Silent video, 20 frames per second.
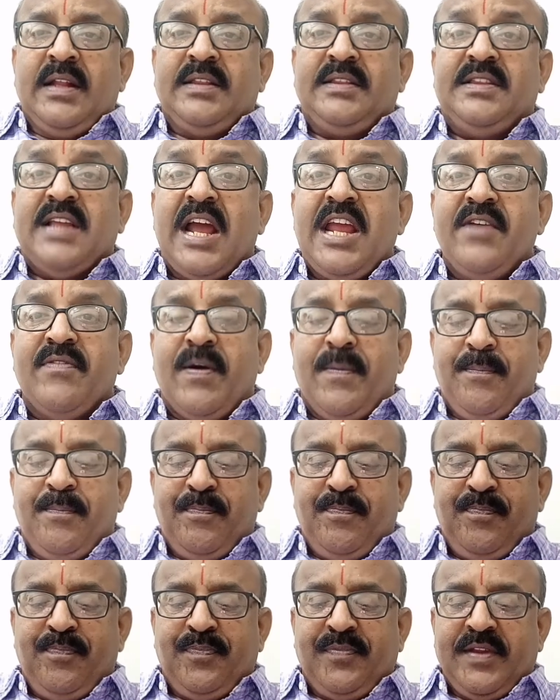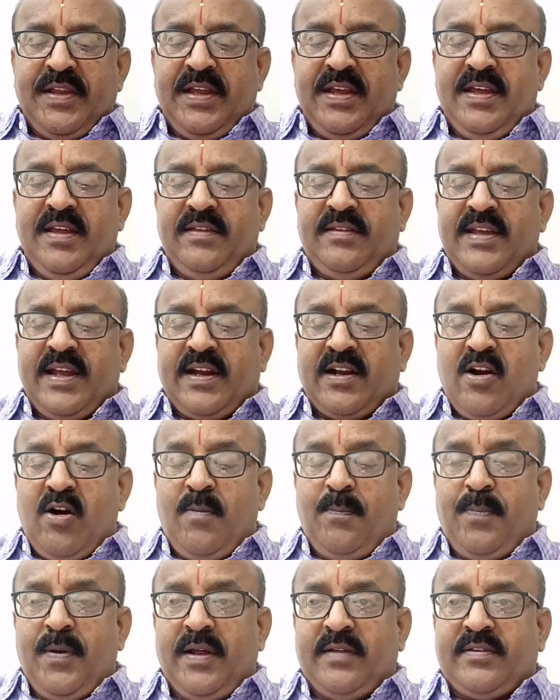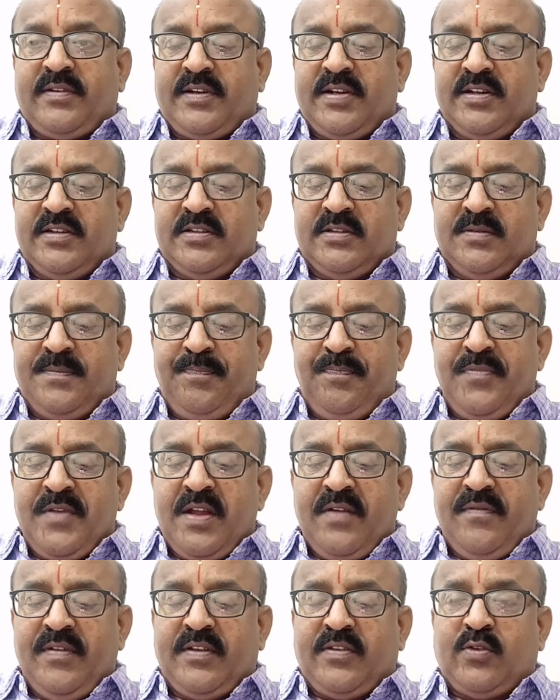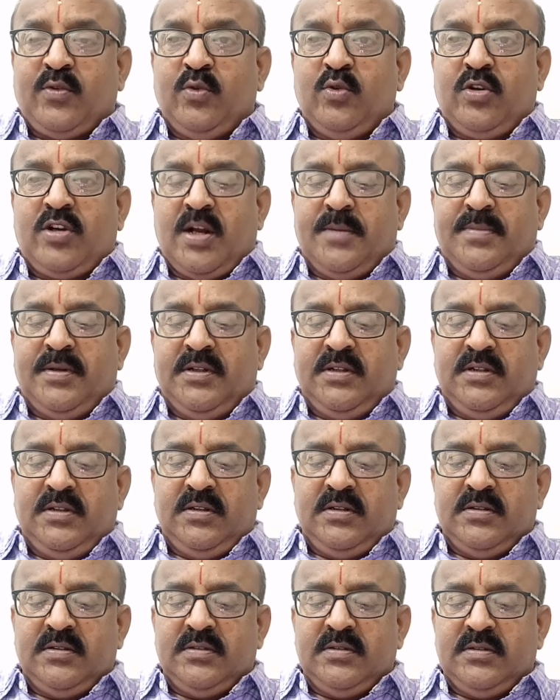Daivam is a complex term with suitable